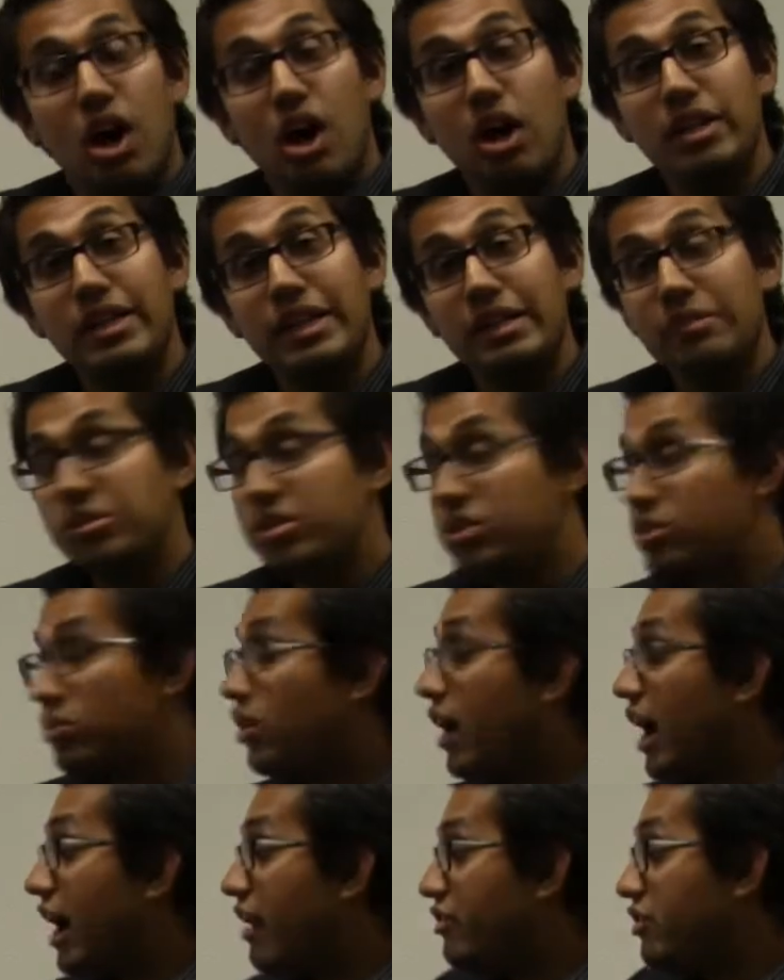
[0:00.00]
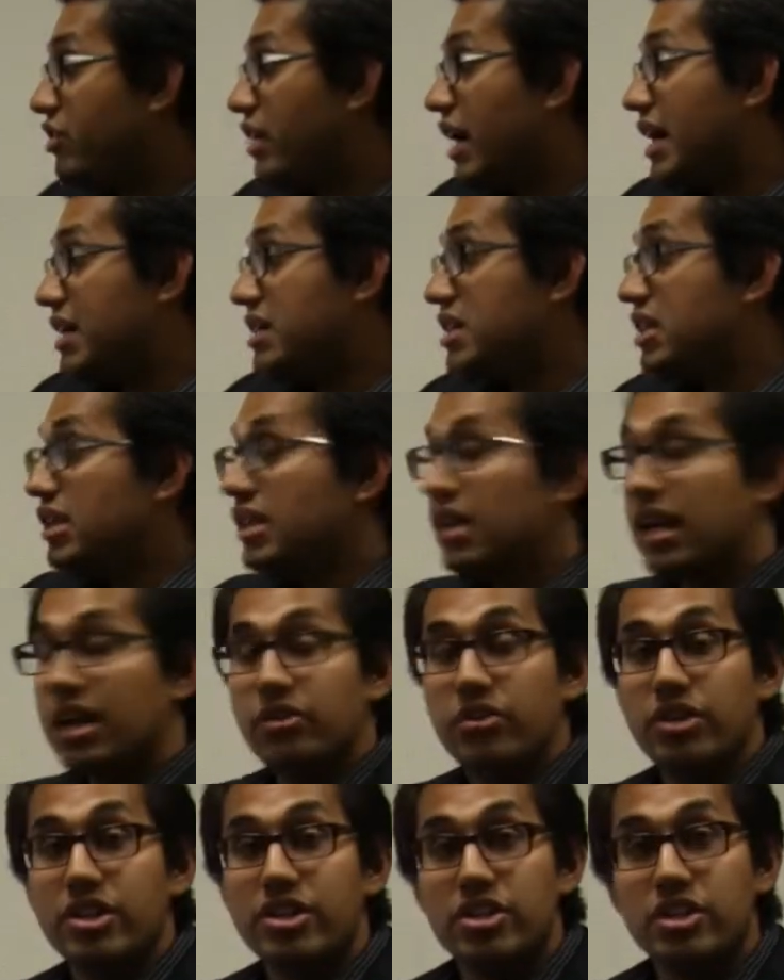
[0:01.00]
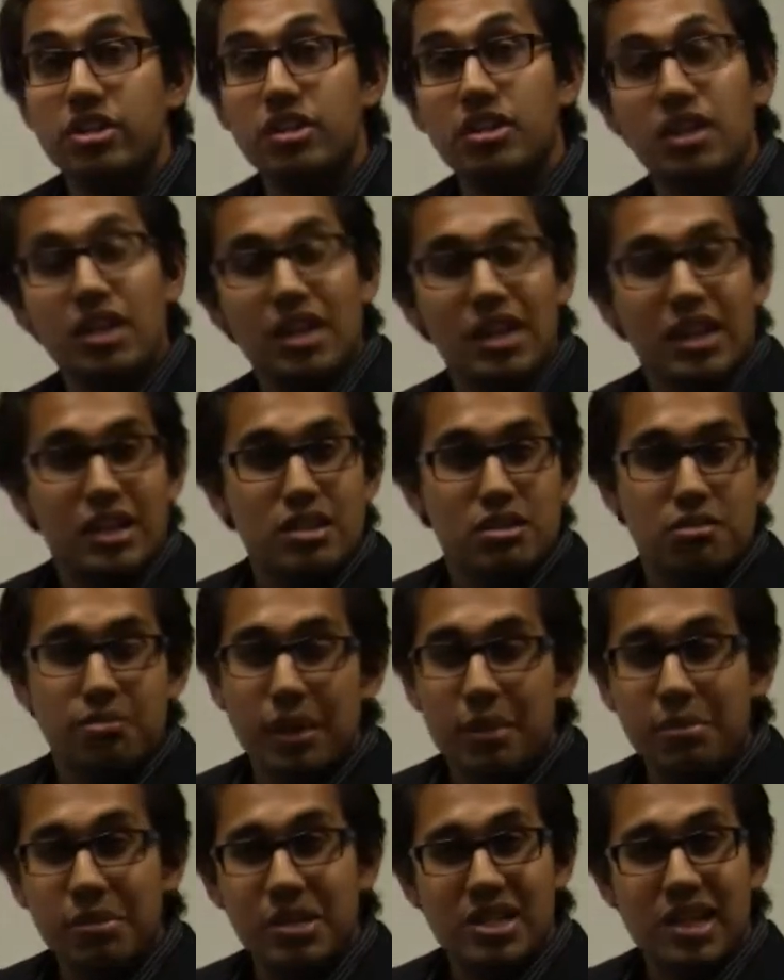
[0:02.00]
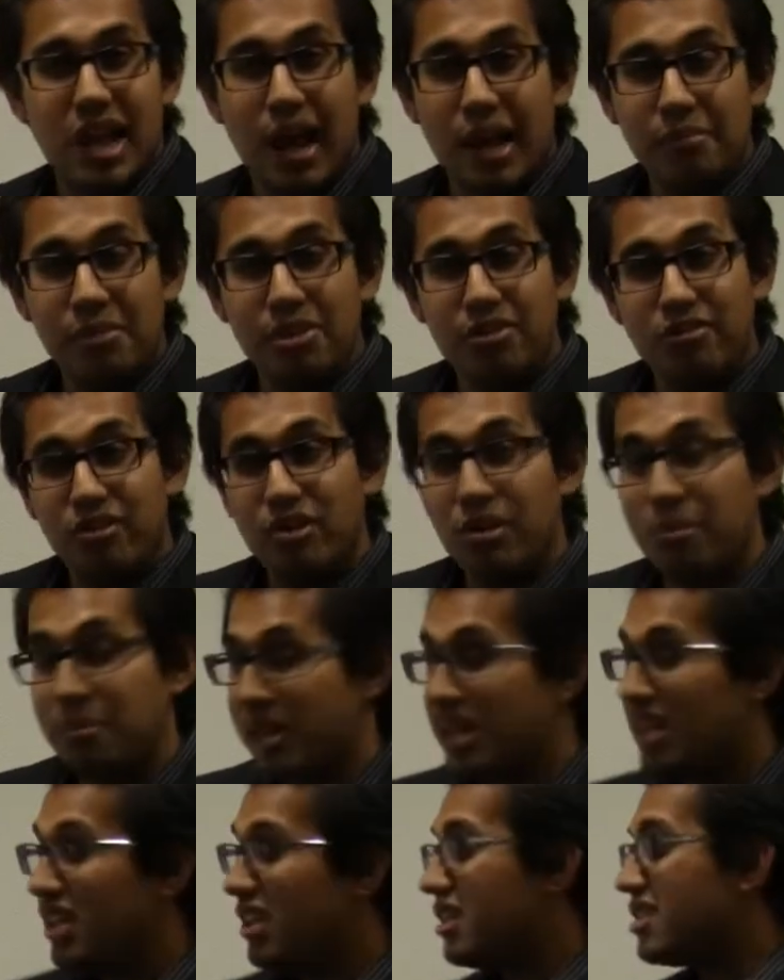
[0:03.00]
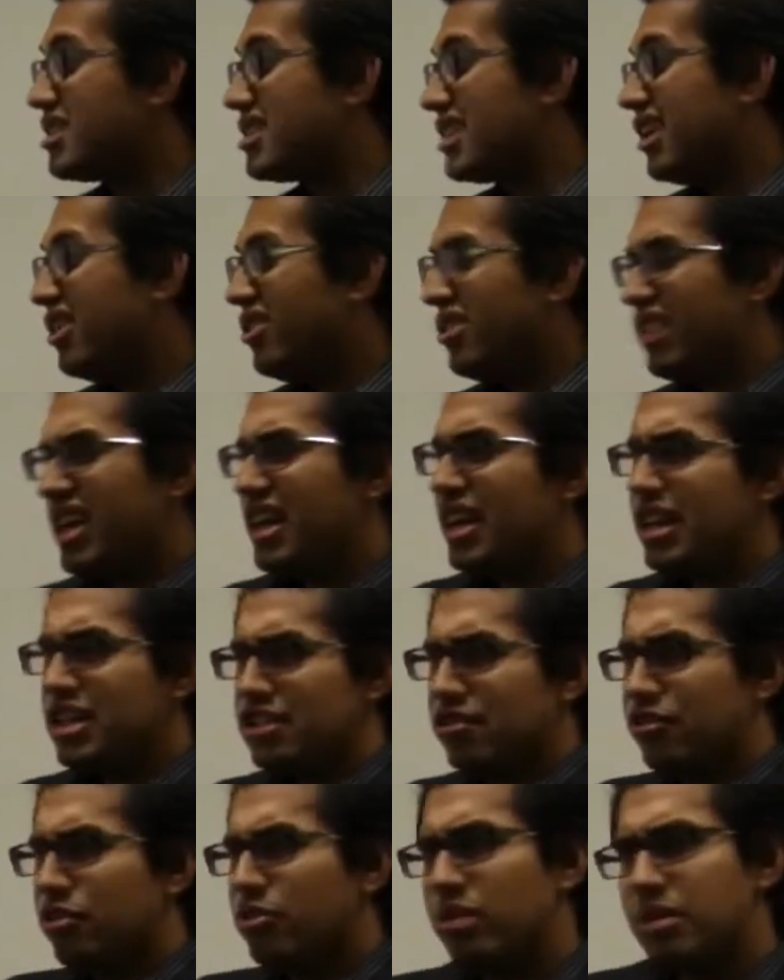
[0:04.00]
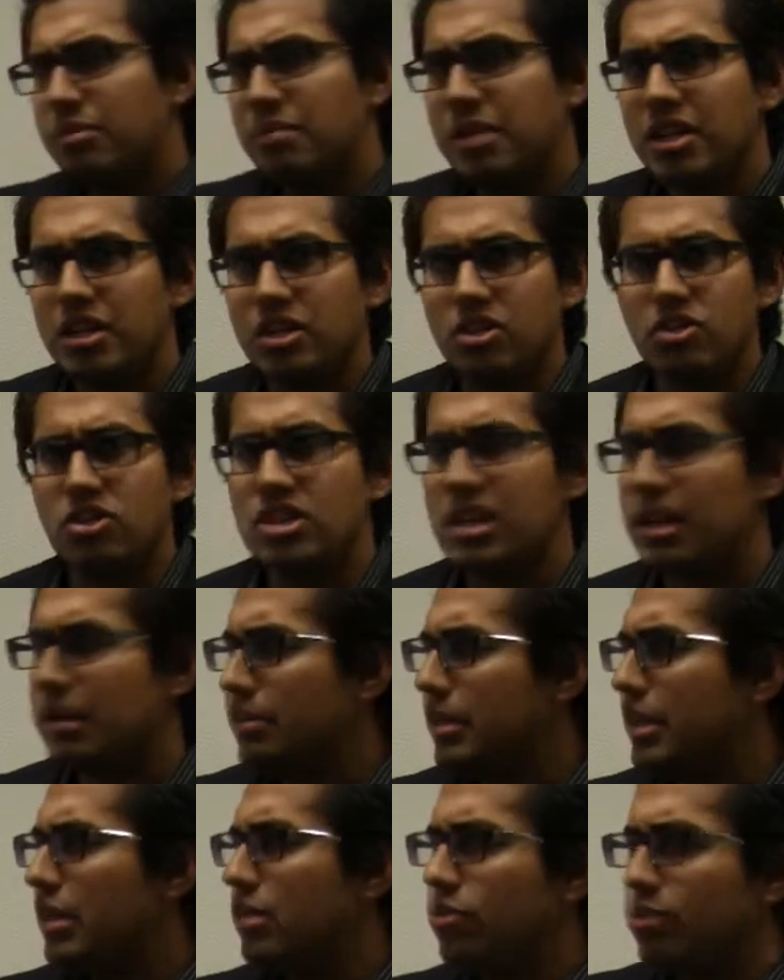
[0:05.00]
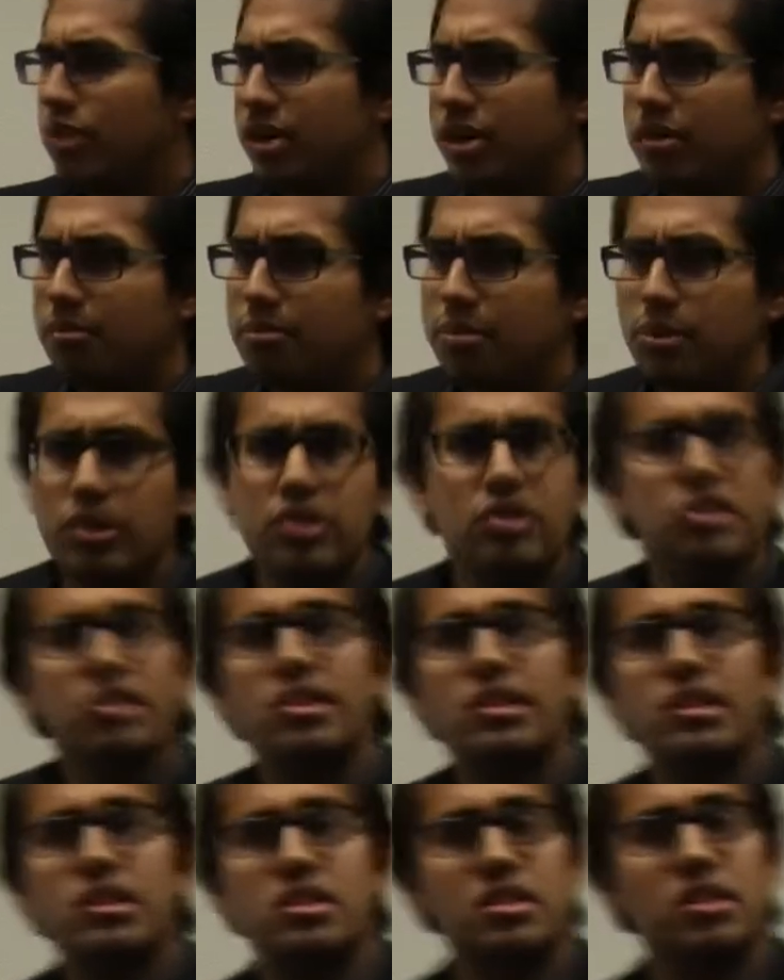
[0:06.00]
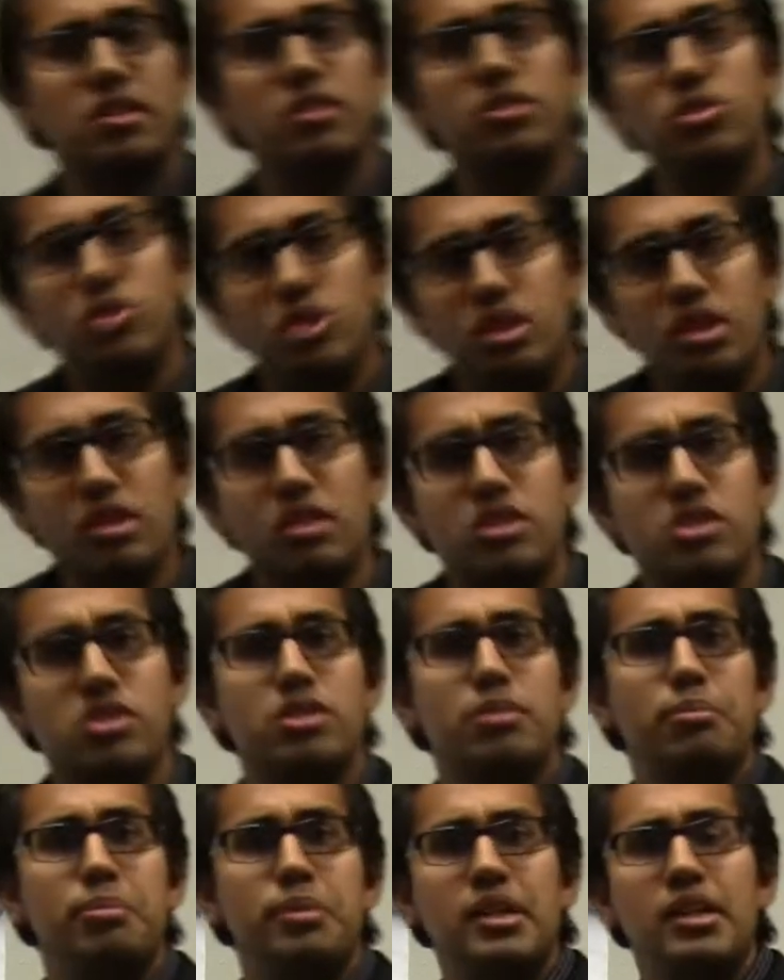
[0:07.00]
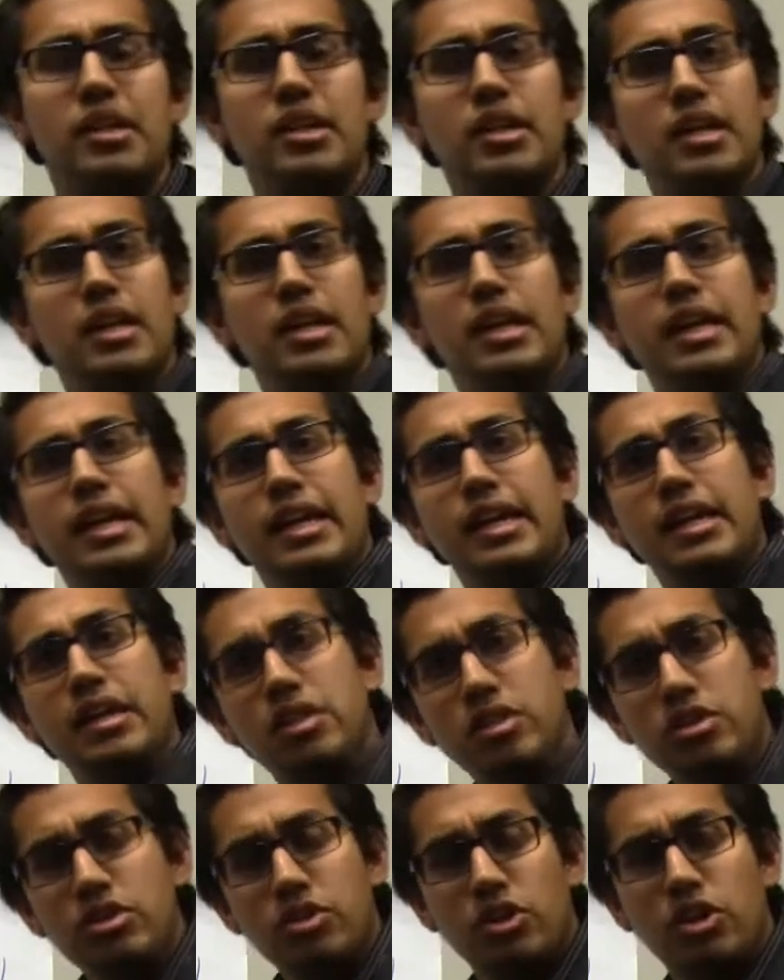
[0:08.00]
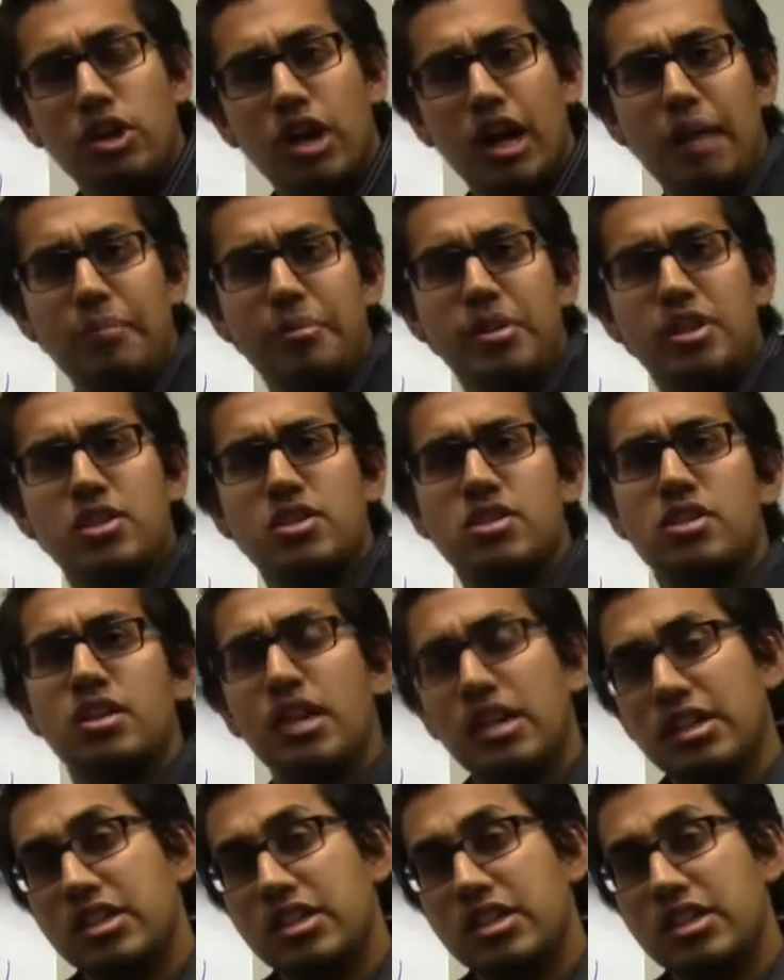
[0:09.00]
All I would do after asking that question is maybe time it for a minute and say, okay guys, for 1 minute, you tell me what are important things that you think should be in your comics.